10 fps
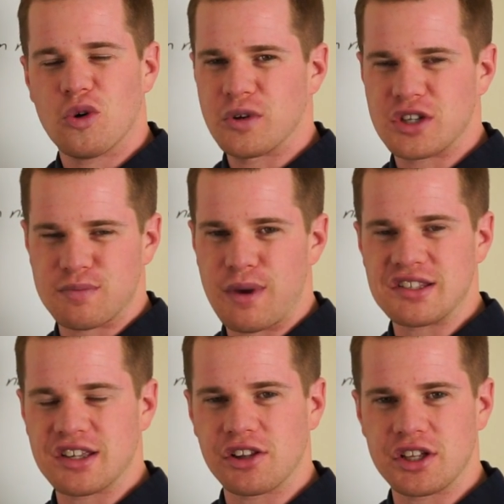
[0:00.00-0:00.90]
which is
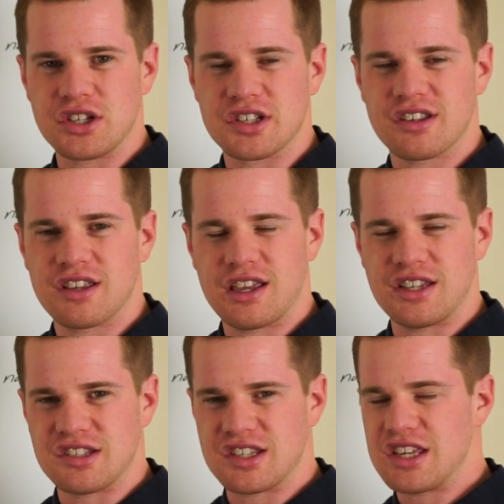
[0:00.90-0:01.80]
basically just a
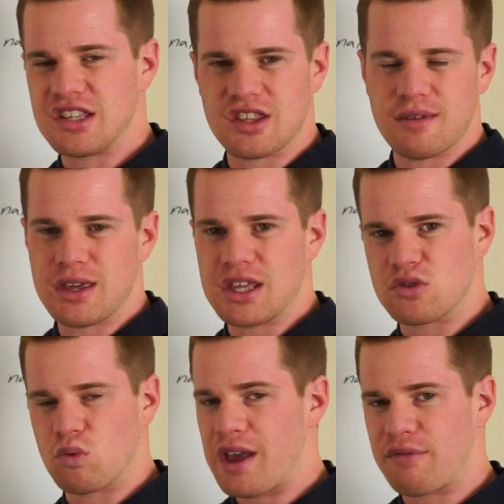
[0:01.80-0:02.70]
disease that
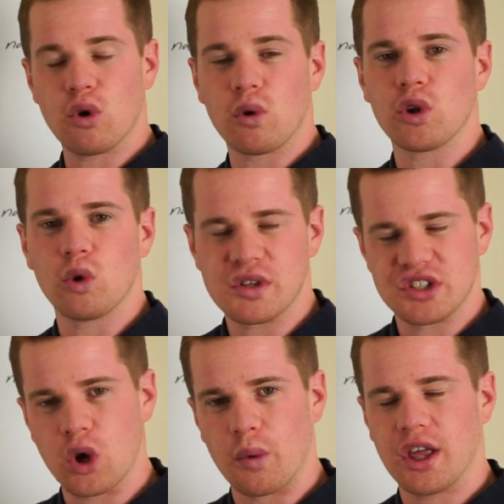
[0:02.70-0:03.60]
means we have no clue
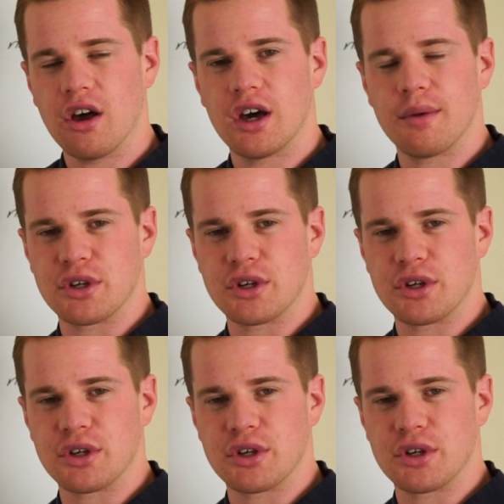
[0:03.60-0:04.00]
what's going on,